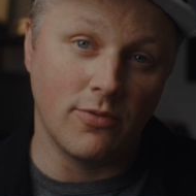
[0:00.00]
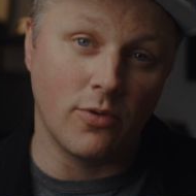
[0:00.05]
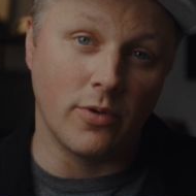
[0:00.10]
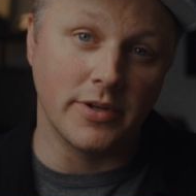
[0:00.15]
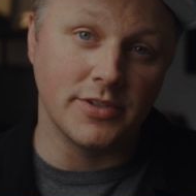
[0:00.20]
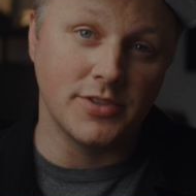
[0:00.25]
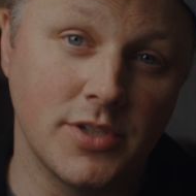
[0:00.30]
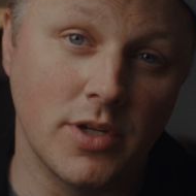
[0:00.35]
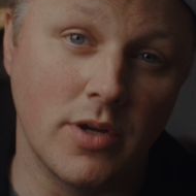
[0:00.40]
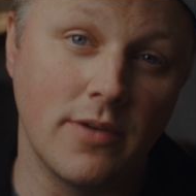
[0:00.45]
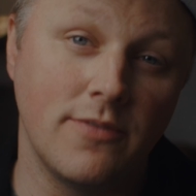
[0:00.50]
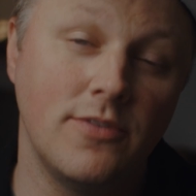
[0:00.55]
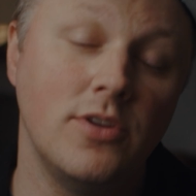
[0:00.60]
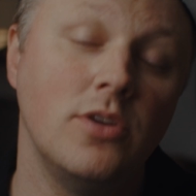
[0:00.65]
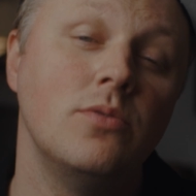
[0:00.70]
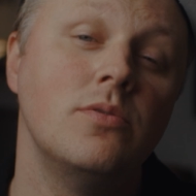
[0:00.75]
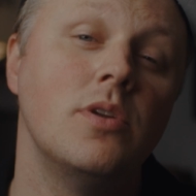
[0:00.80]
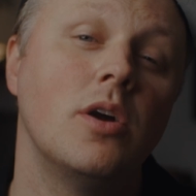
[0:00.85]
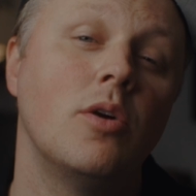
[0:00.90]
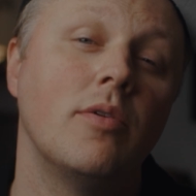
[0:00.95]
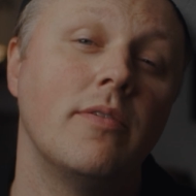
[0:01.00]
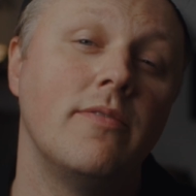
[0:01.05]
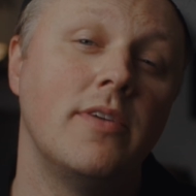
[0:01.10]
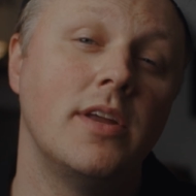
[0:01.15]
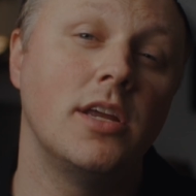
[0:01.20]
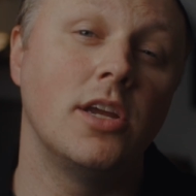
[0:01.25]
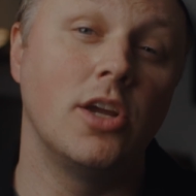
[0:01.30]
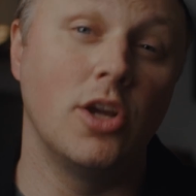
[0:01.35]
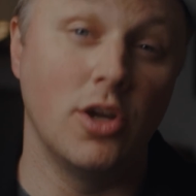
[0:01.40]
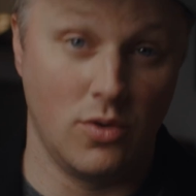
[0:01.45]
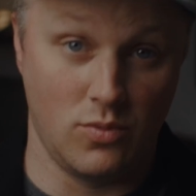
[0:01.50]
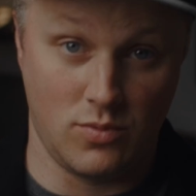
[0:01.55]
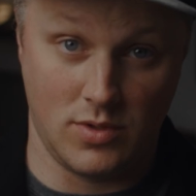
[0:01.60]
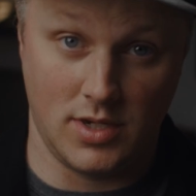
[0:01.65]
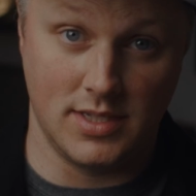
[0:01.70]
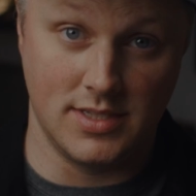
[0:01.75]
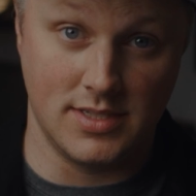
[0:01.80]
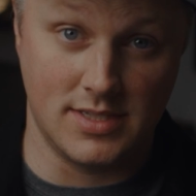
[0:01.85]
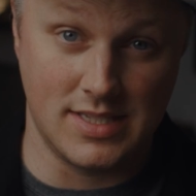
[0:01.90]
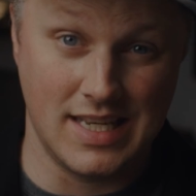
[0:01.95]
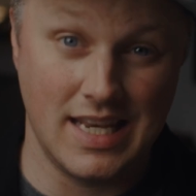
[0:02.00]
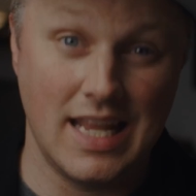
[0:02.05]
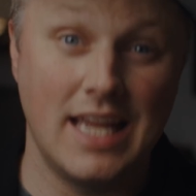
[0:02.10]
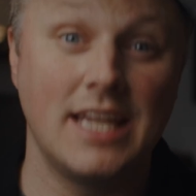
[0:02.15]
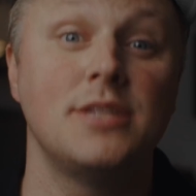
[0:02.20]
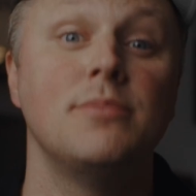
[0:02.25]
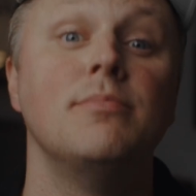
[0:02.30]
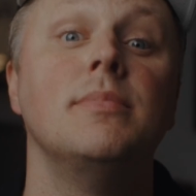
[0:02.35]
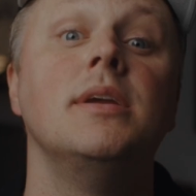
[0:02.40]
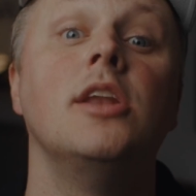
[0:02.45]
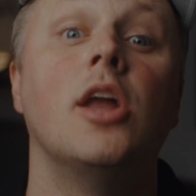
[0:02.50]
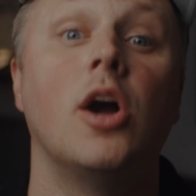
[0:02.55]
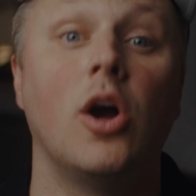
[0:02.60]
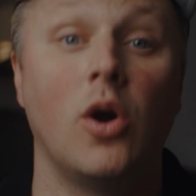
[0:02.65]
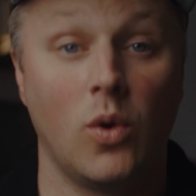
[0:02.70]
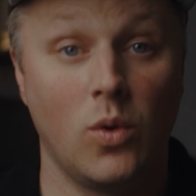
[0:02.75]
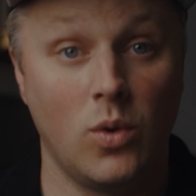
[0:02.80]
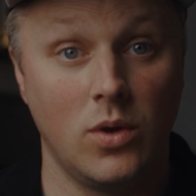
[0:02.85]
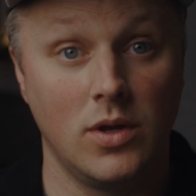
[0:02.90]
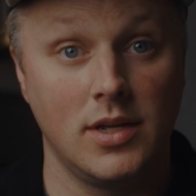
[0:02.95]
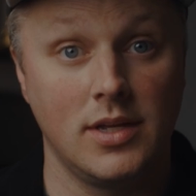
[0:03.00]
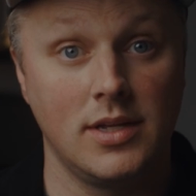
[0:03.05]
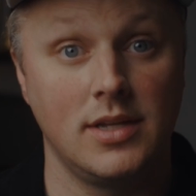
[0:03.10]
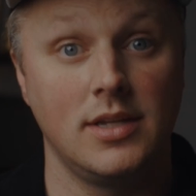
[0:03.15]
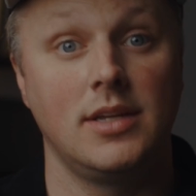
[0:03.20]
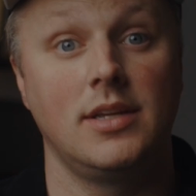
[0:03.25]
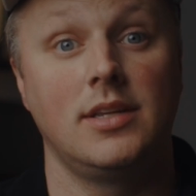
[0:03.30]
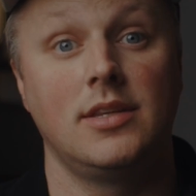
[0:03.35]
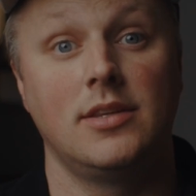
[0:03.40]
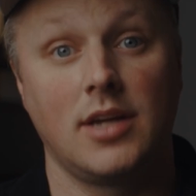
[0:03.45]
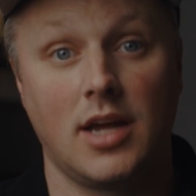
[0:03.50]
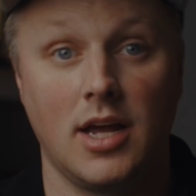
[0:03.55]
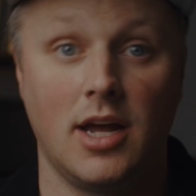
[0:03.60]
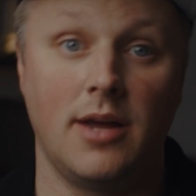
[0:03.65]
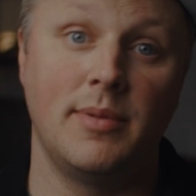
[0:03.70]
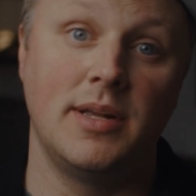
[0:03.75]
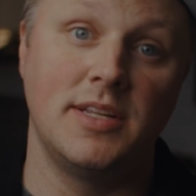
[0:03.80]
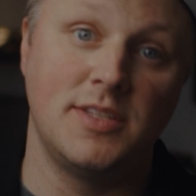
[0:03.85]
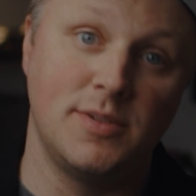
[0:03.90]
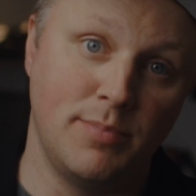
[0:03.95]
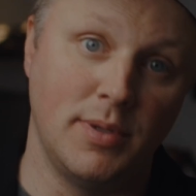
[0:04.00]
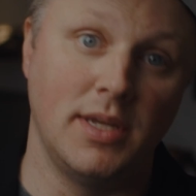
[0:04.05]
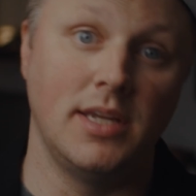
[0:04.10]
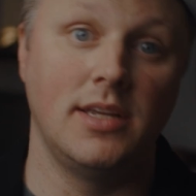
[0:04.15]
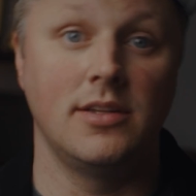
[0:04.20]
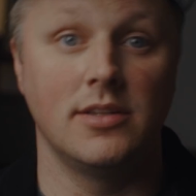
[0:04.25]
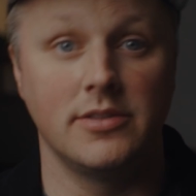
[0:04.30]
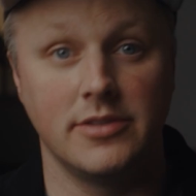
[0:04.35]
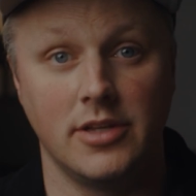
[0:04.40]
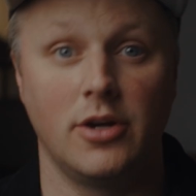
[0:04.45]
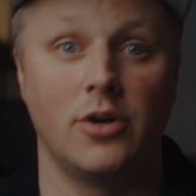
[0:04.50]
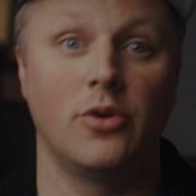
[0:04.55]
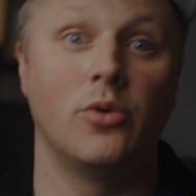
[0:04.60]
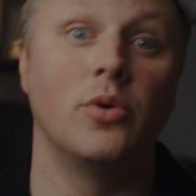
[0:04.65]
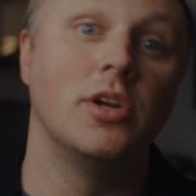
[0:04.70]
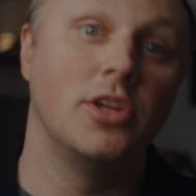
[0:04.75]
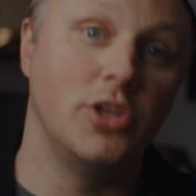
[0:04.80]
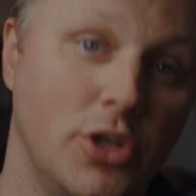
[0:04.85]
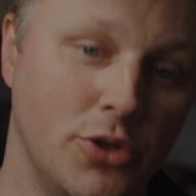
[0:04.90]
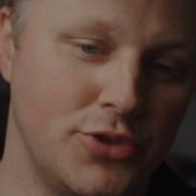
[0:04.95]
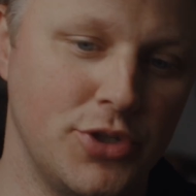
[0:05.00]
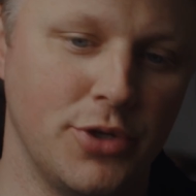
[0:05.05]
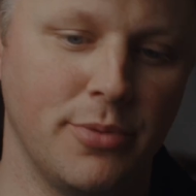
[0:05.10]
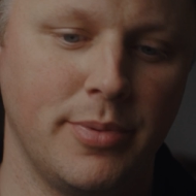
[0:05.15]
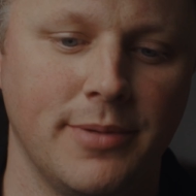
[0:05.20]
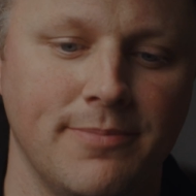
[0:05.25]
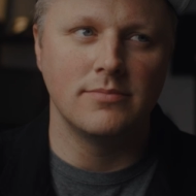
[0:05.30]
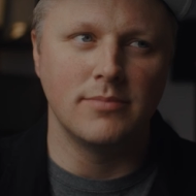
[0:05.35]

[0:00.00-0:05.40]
for. So if you know of any good ones, let me know in the comments below YouTube.